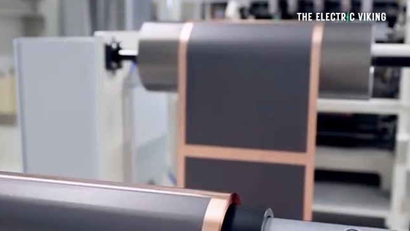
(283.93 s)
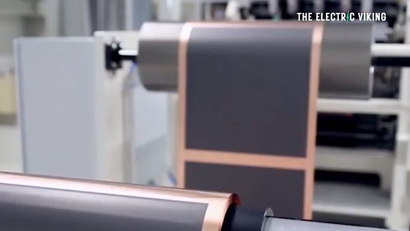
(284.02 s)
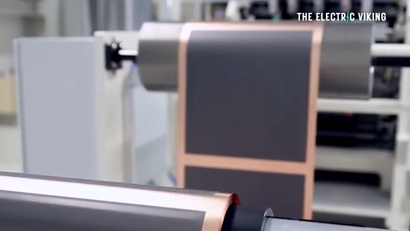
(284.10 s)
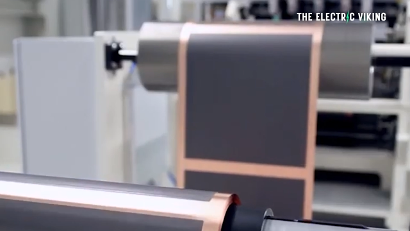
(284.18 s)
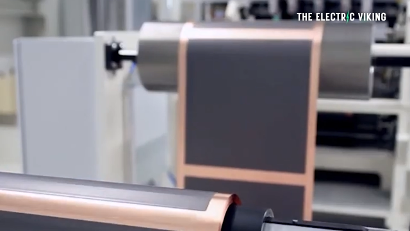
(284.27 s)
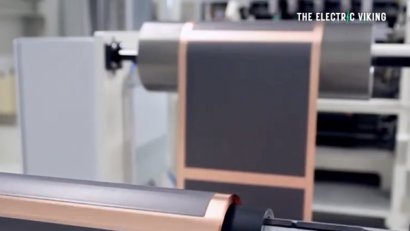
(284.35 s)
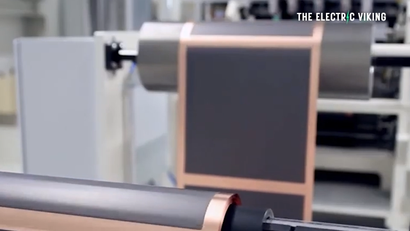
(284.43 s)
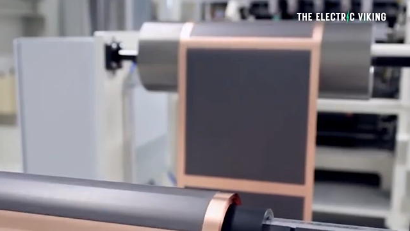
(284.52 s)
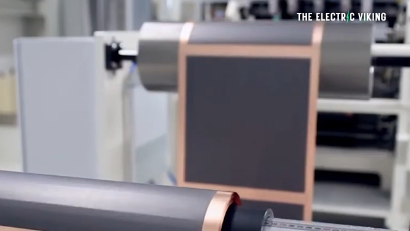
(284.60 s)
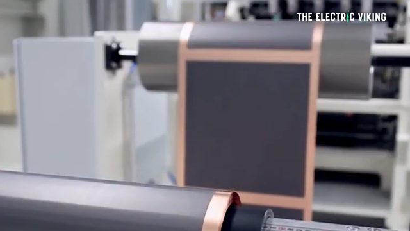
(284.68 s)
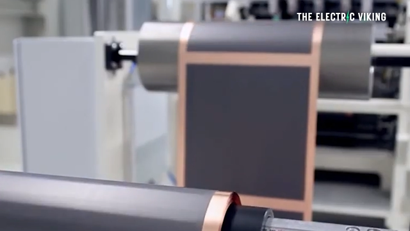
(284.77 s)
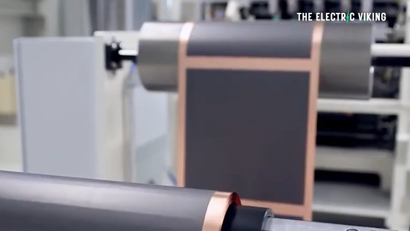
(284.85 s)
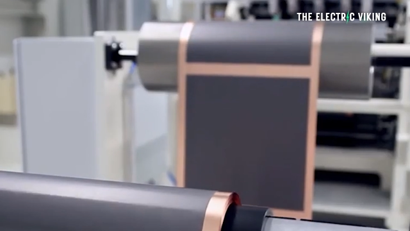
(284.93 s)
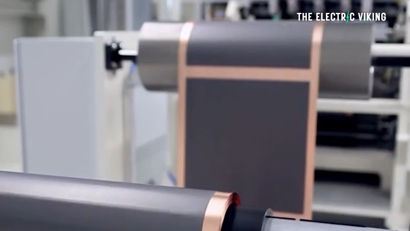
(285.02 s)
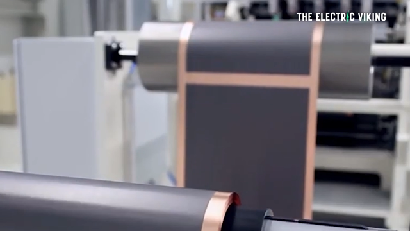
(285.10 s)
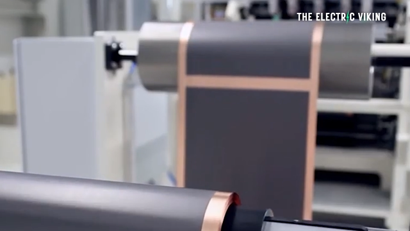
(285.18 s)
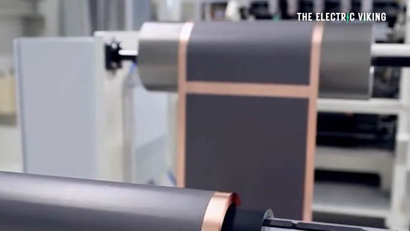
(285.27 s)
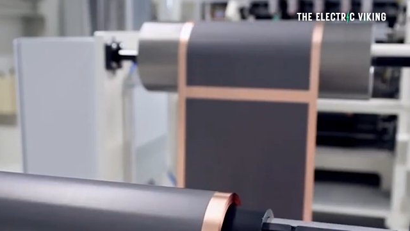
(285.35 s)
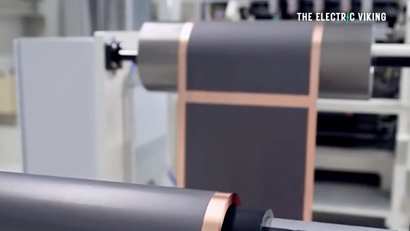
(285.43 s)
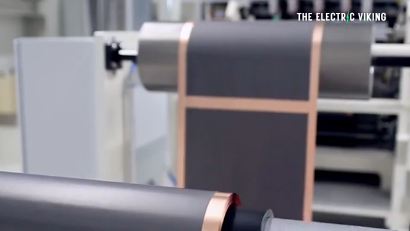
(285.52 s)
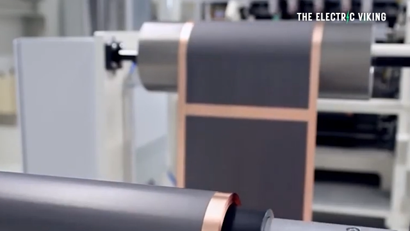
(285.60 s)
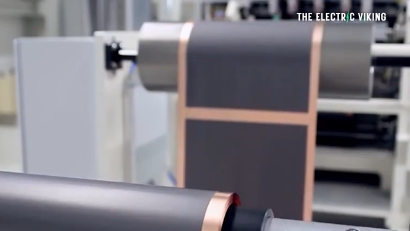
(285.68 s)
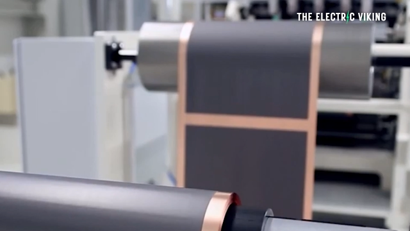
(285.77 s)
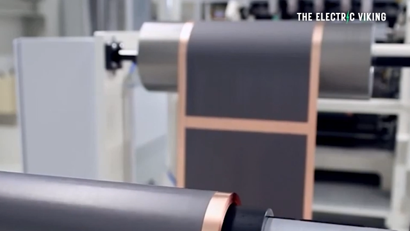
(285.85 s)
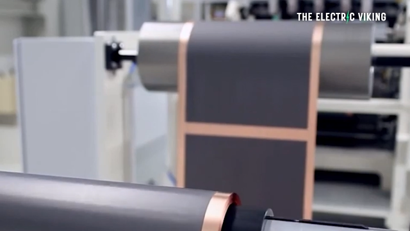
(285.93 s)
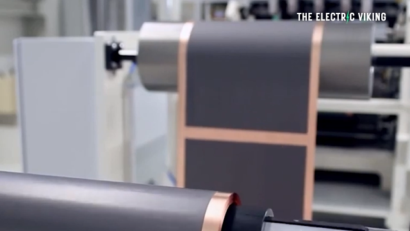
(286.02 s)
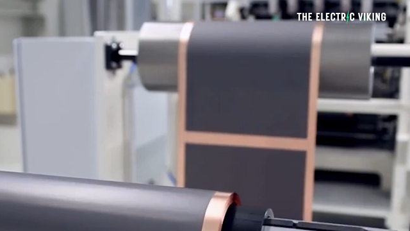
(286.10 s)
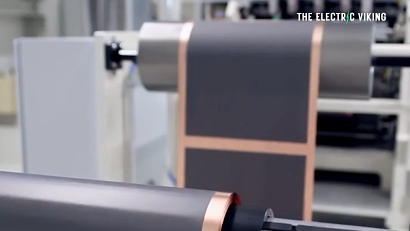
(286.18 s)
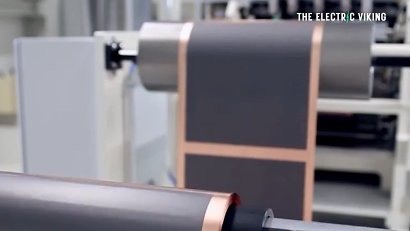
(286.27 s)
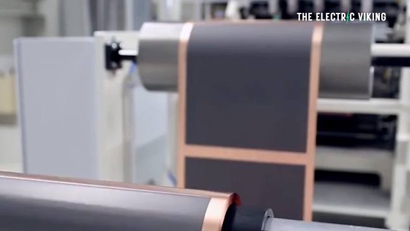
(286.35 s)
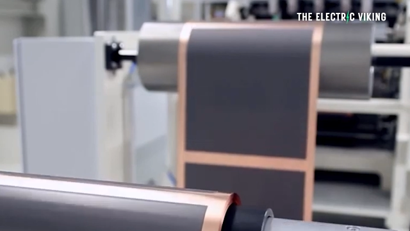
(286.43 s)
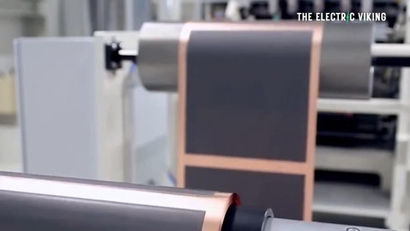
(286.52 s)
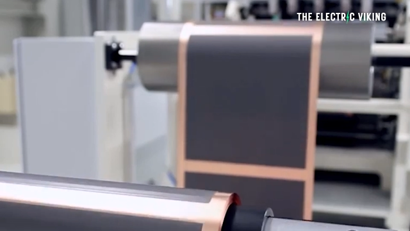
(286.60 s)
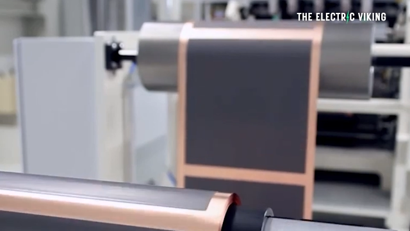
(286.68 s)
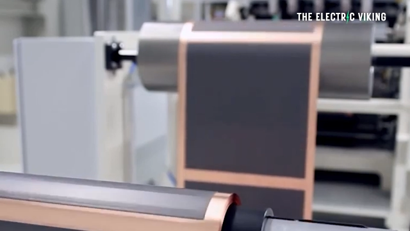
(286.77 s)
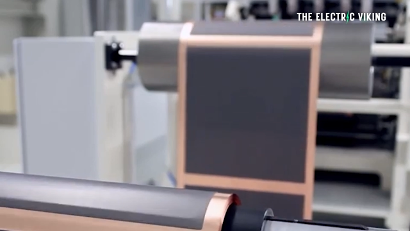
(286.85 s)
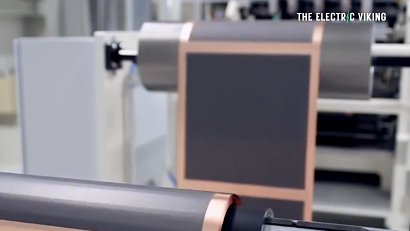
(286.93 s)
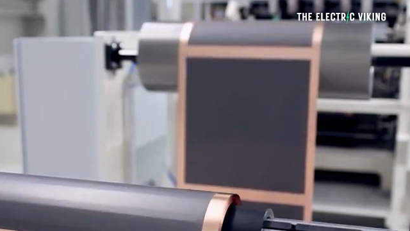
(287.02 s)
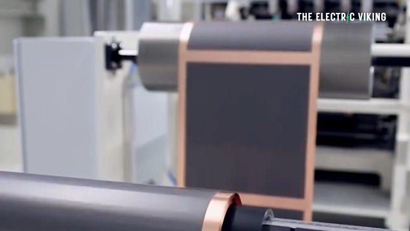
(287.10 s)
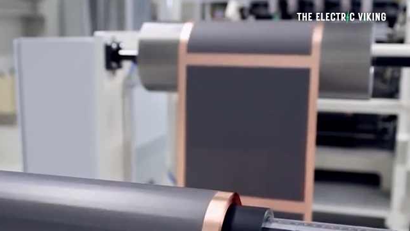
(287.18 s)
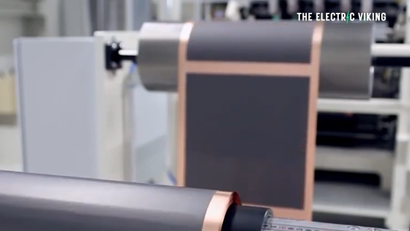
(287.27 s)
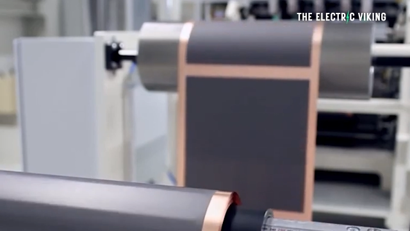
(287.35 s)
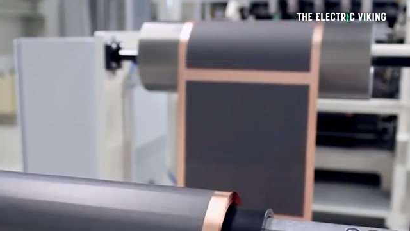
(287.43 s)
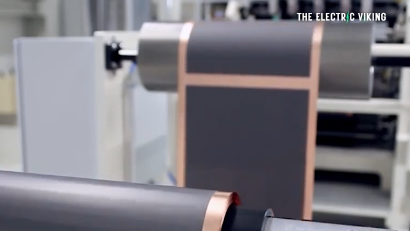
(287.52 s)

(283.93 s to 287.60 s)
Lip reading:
[unreadable: no face in view]